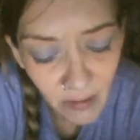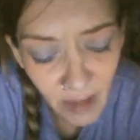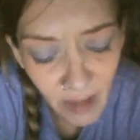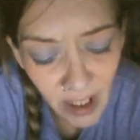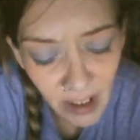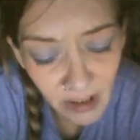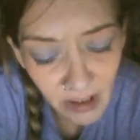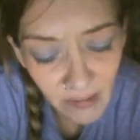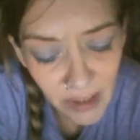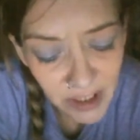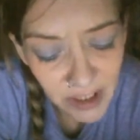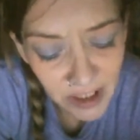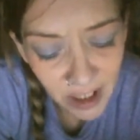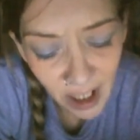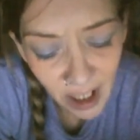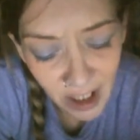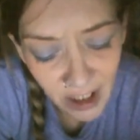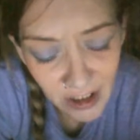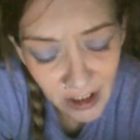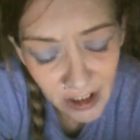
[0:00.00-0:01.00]
make the
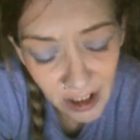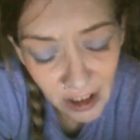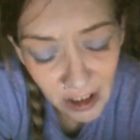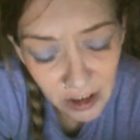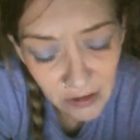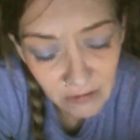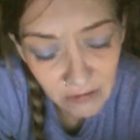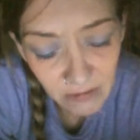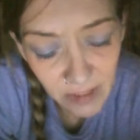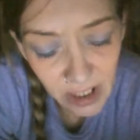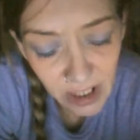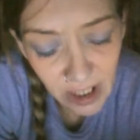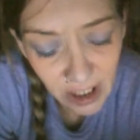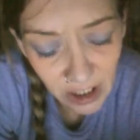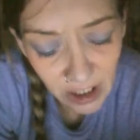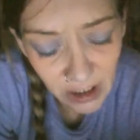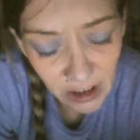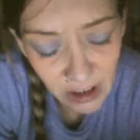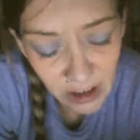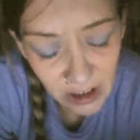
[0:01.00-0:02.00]
mistakes that you've
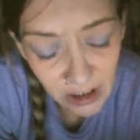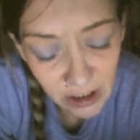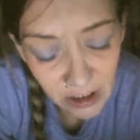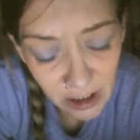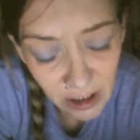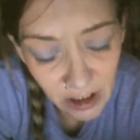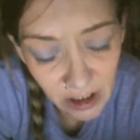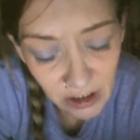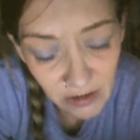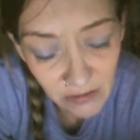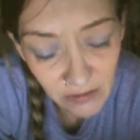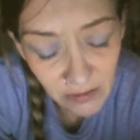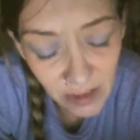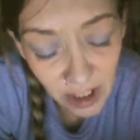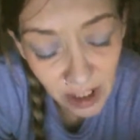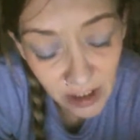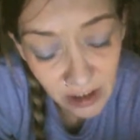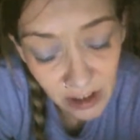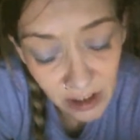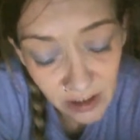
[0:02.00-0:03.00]
been, that
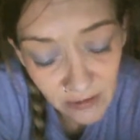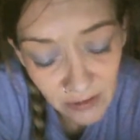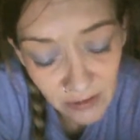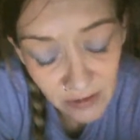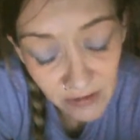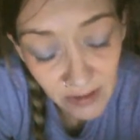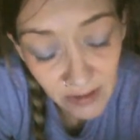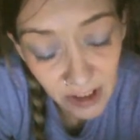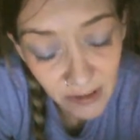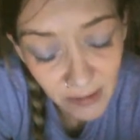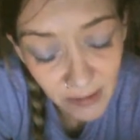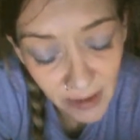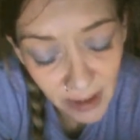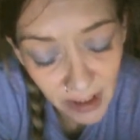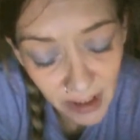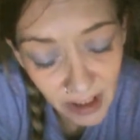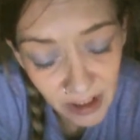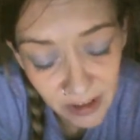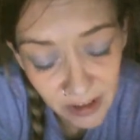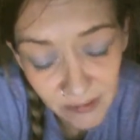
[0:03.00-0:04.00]
you've
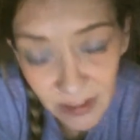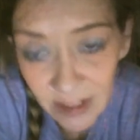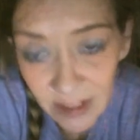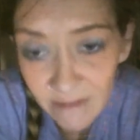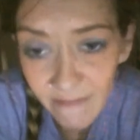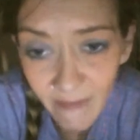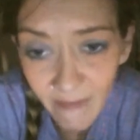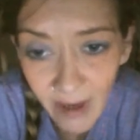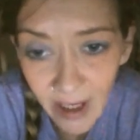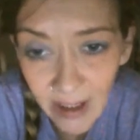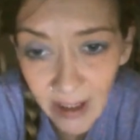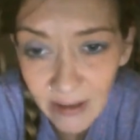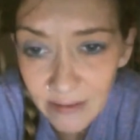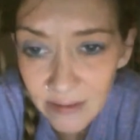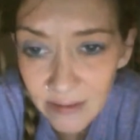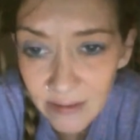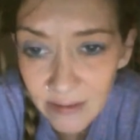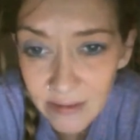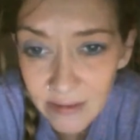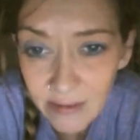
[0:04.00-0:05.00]
experienced, be in
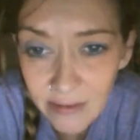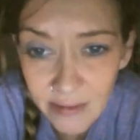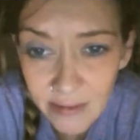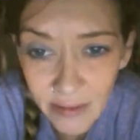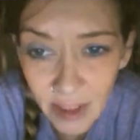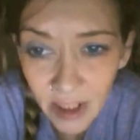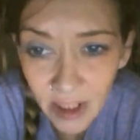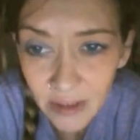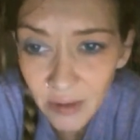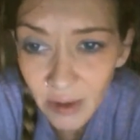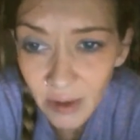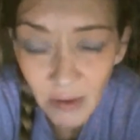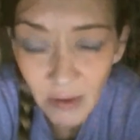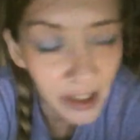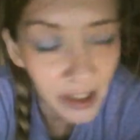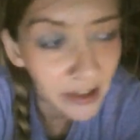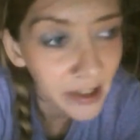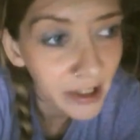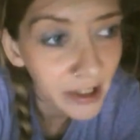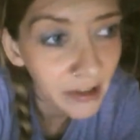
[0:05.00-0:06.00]
vain. That's what
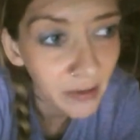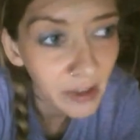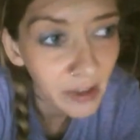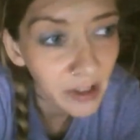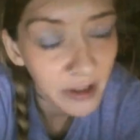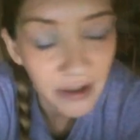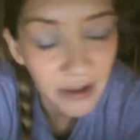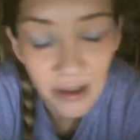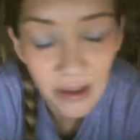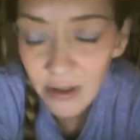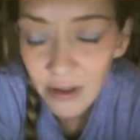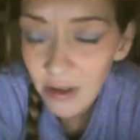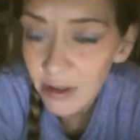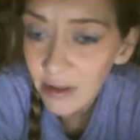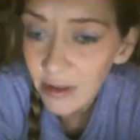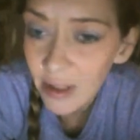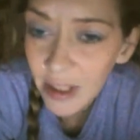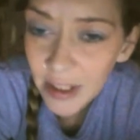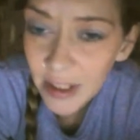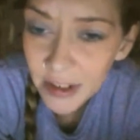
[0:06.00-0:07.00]
we are here. We are here to
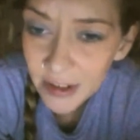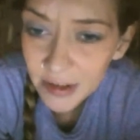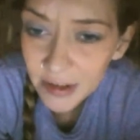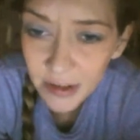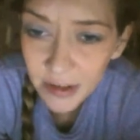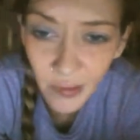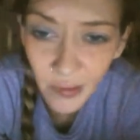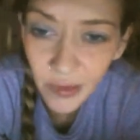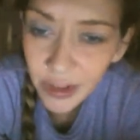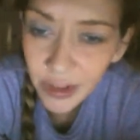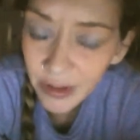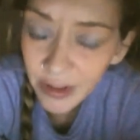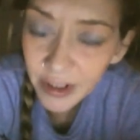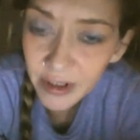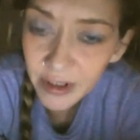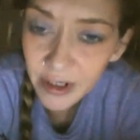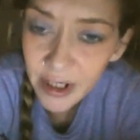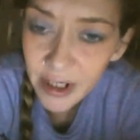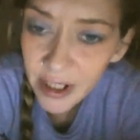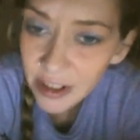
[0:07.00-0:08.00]
learn lessons, and we are
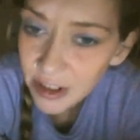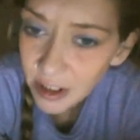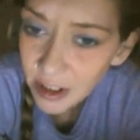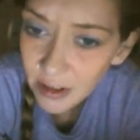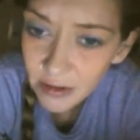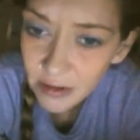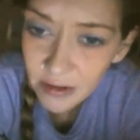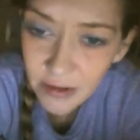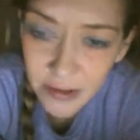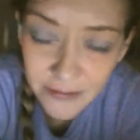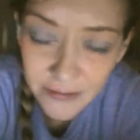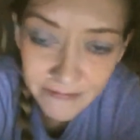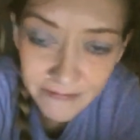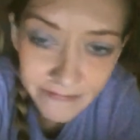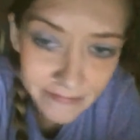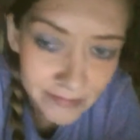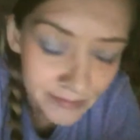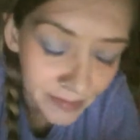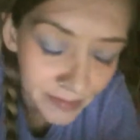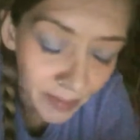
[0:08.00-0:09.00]
here to teach others.
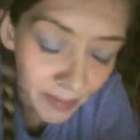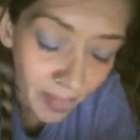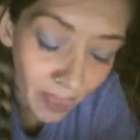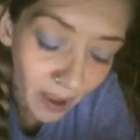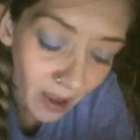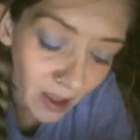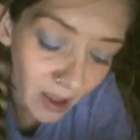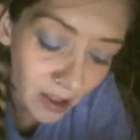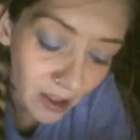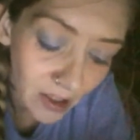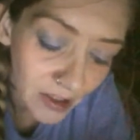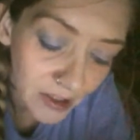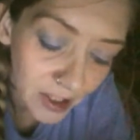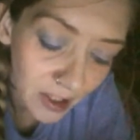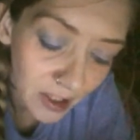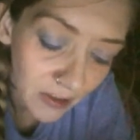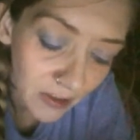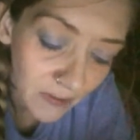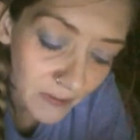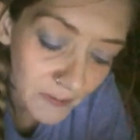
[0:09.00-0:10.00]

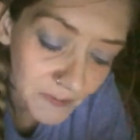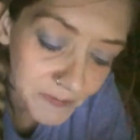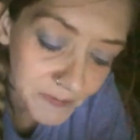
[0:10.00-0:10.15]
So,